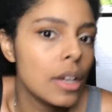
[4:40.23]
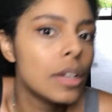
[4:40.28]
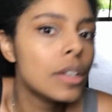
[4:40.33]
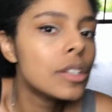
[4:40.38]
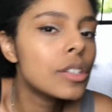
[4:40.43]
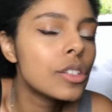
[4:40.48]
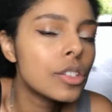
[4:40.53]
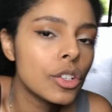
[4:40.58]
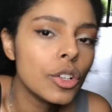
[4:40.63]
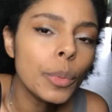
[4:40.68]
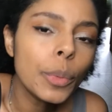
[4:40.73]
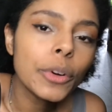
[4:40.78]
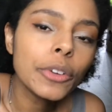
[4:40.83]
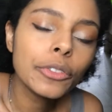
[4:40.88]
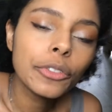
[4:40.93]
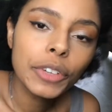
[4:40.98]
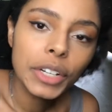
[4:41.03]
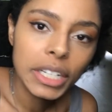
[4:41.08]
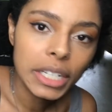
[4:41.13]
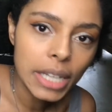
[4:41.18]
super
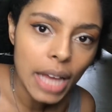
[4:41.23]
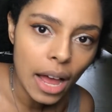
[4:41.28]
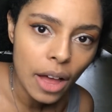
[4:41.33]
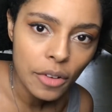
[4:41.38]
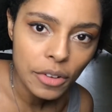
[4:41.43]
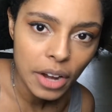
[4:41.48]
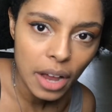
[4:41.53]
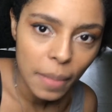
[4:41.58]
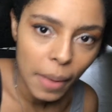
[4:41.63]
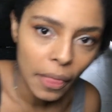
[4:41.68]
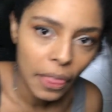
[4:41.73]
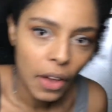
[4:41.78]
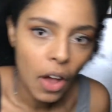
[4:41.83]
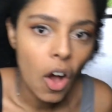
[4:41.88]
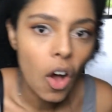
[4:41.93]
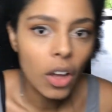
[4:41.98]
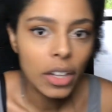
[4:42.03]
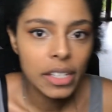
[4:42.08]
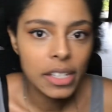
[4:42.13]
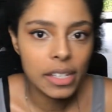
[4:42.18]
freaked out about the
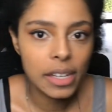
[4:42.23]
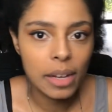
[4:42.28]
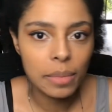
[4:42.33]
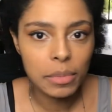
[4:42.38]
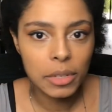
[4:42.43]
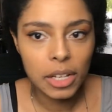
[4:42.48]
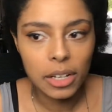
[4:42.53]
concept